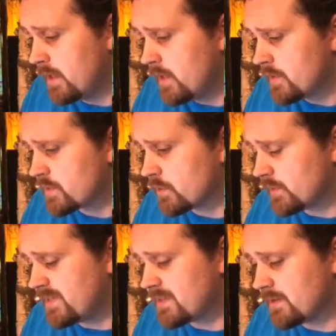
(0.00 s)
So
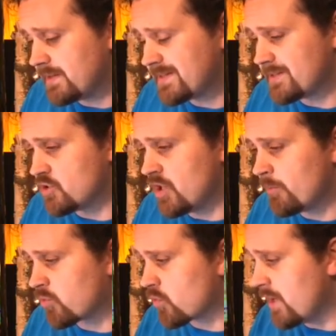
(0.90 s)
let's let's jump
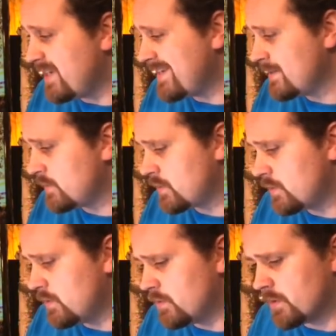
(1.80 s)
right
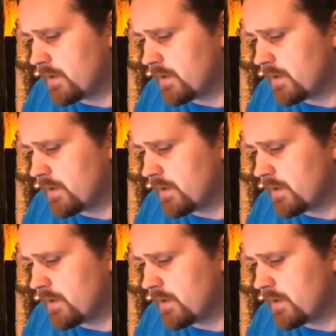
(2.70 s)
into